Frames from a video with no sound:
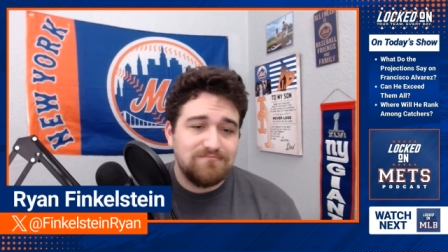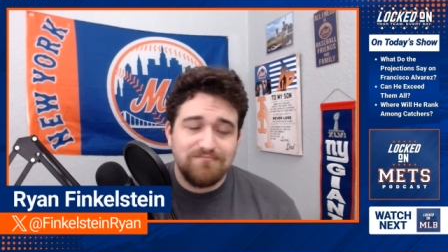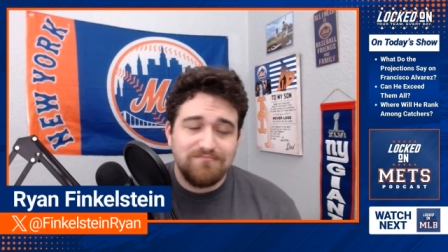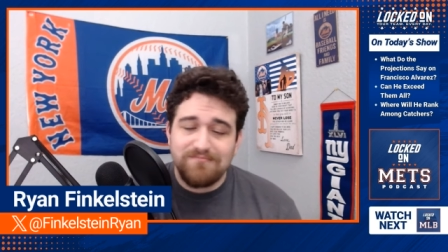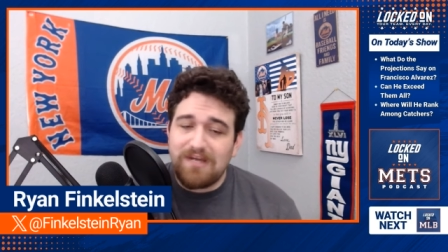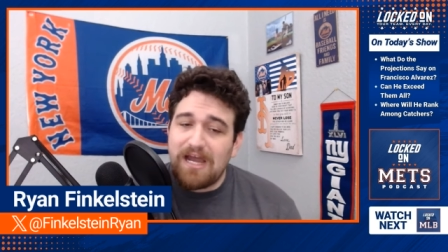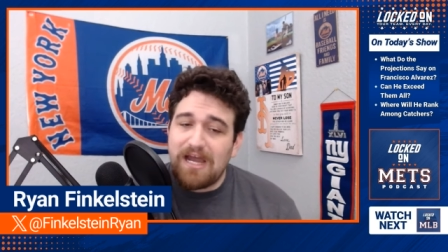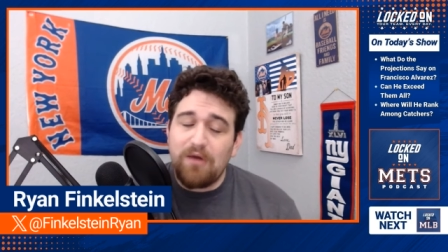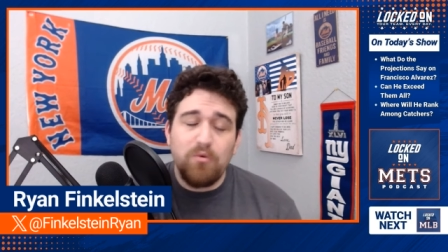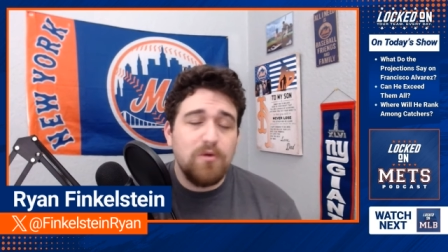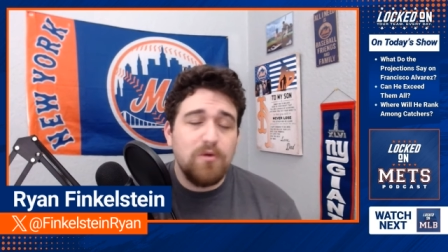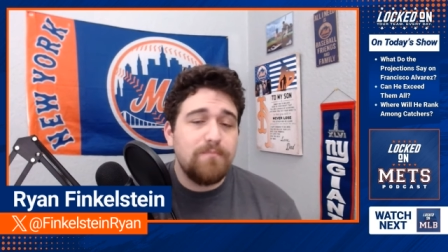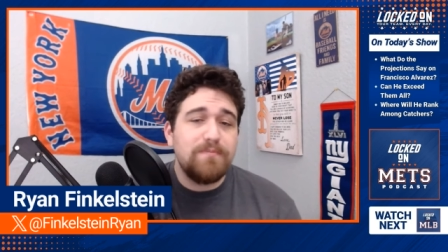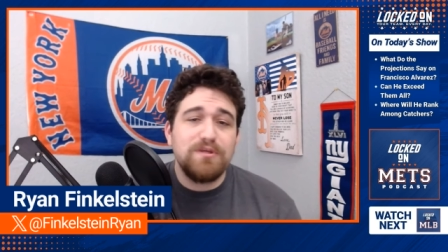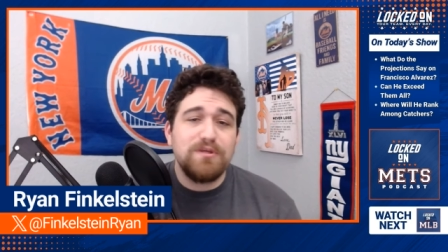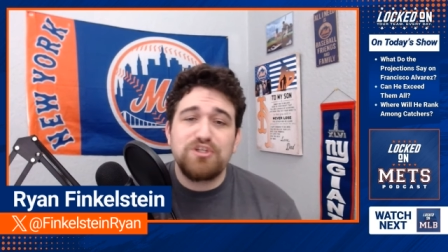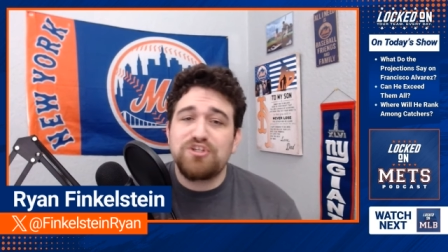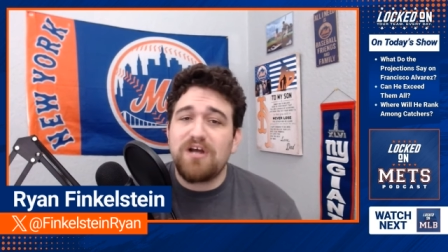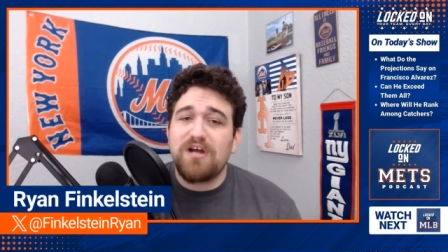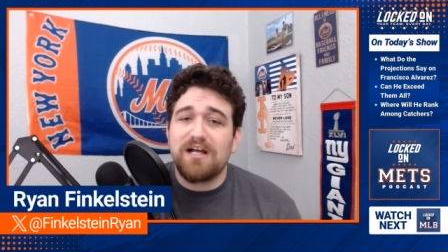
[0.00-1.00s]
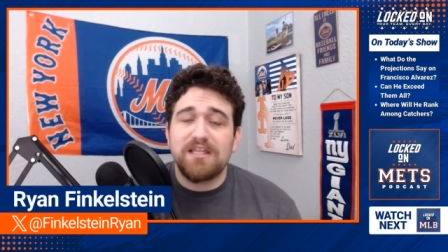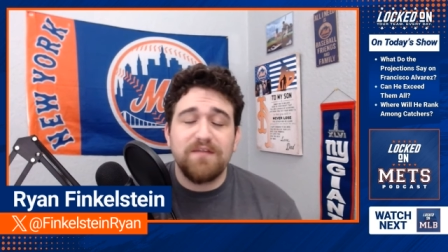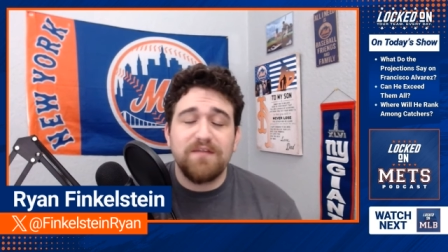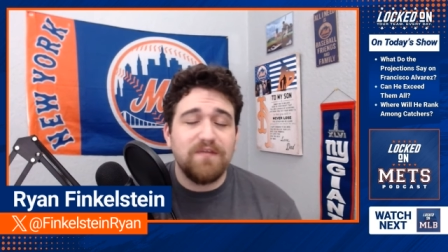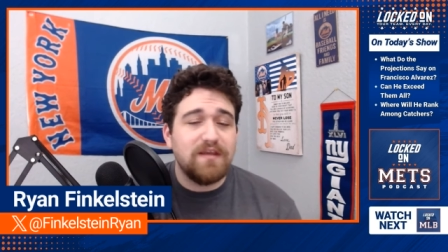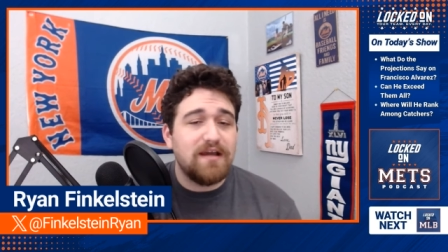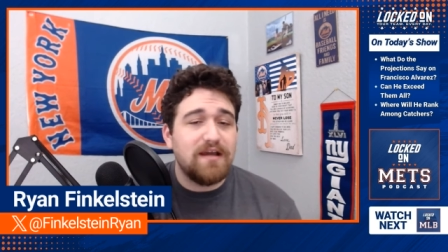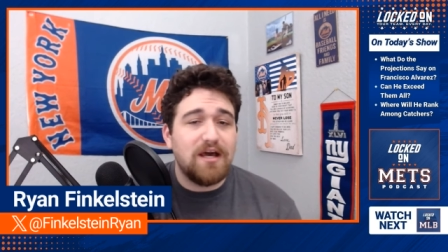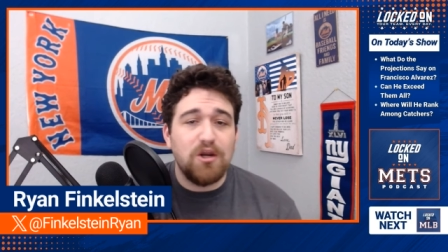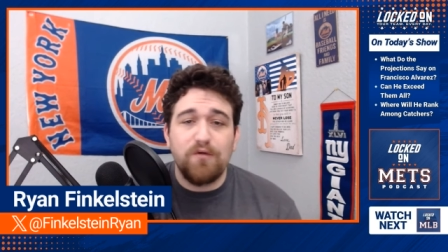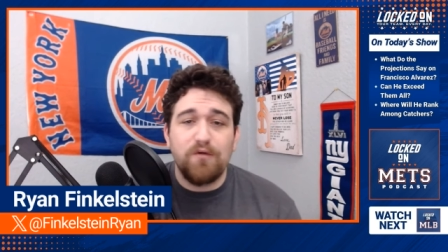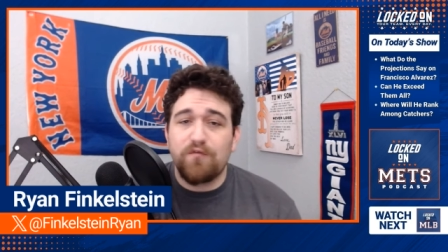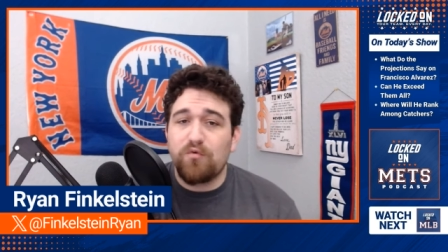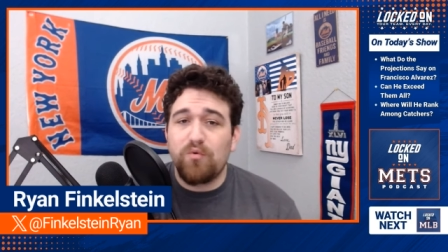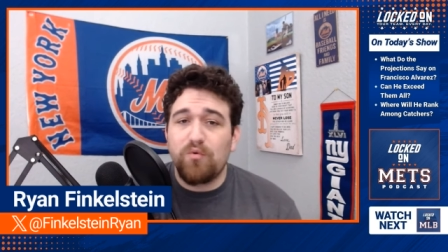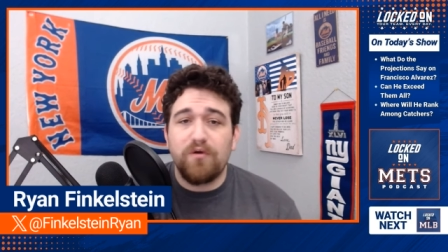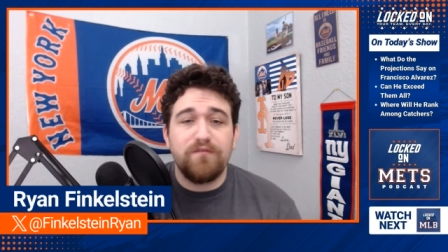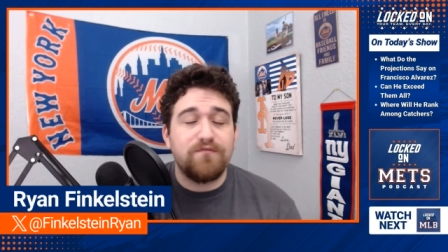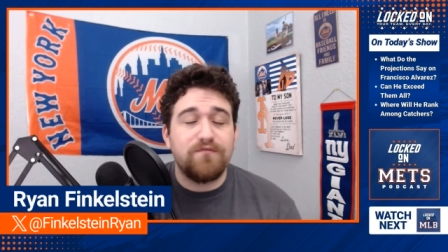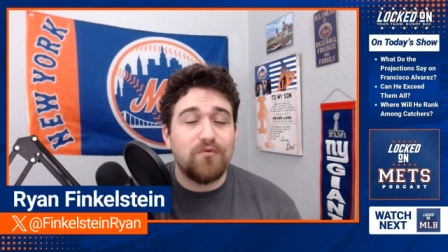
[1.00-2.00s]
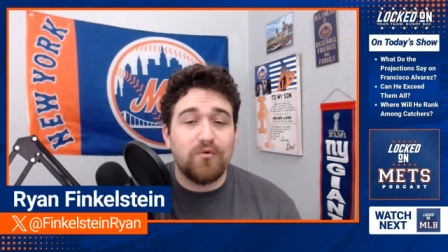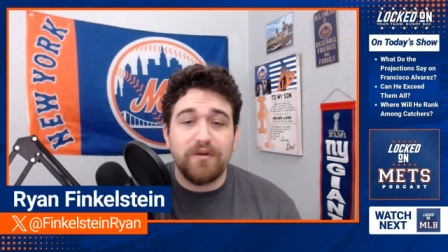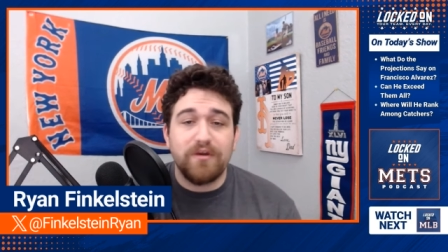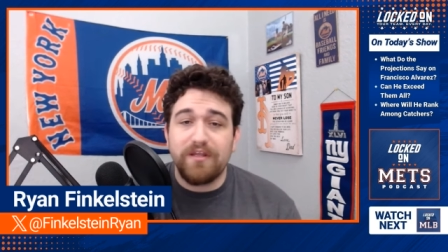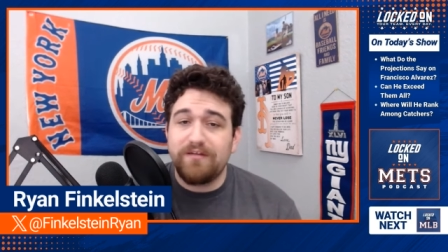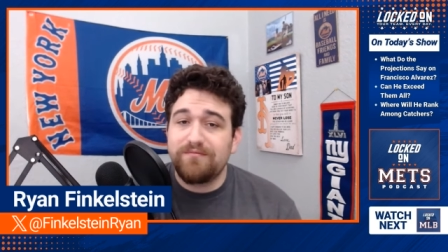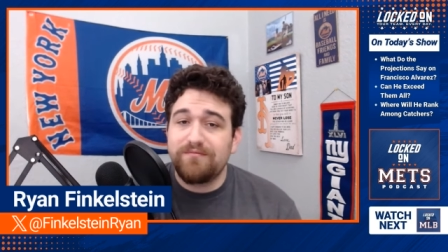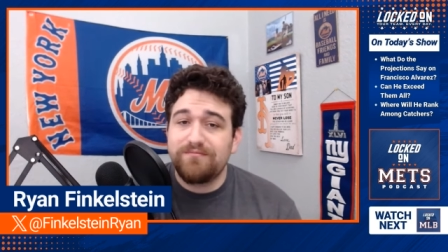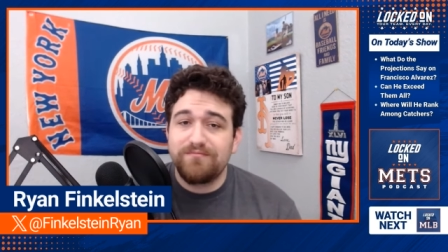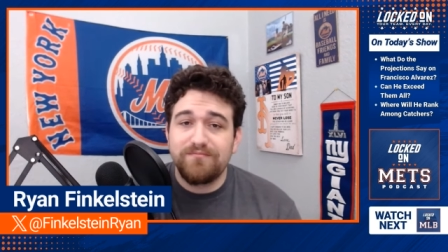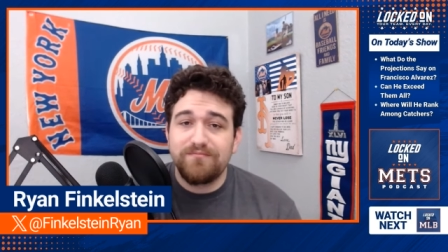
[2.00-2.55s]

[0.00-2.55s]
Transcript: I wouldn't be shocked if he got over 140.